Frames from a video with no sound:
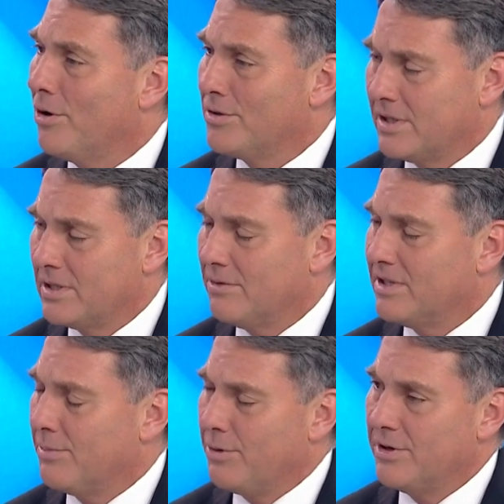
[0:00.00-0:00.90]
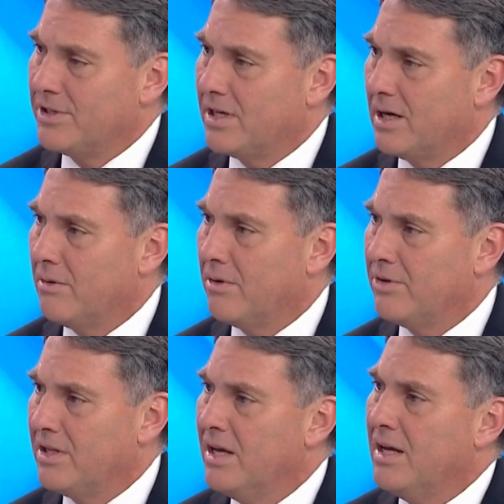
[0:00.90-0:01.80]
was as a person.
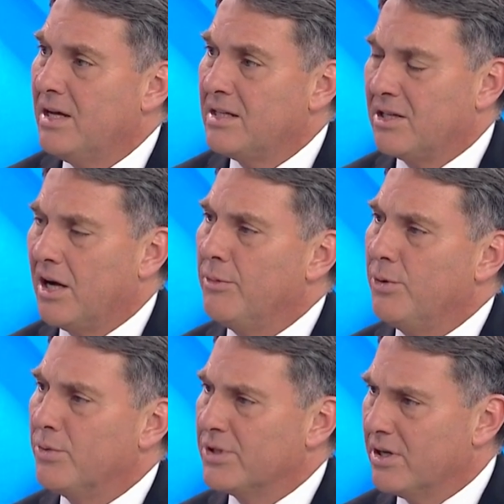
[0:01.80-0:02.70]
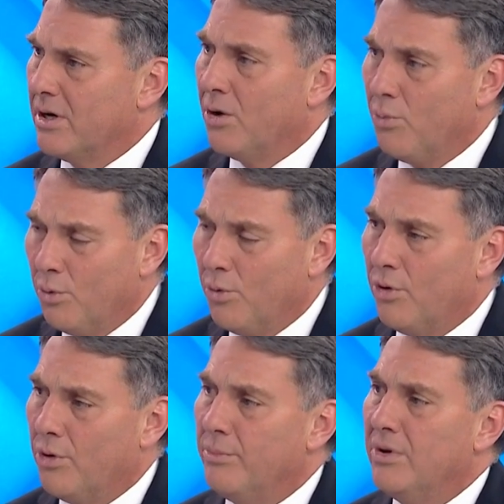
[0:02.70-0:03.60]
Simon was a
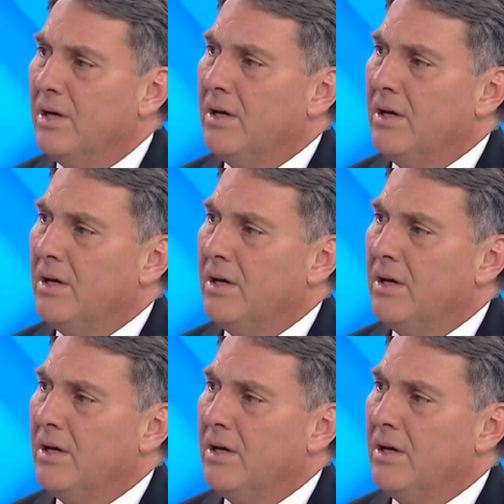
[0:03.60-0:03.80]
warm,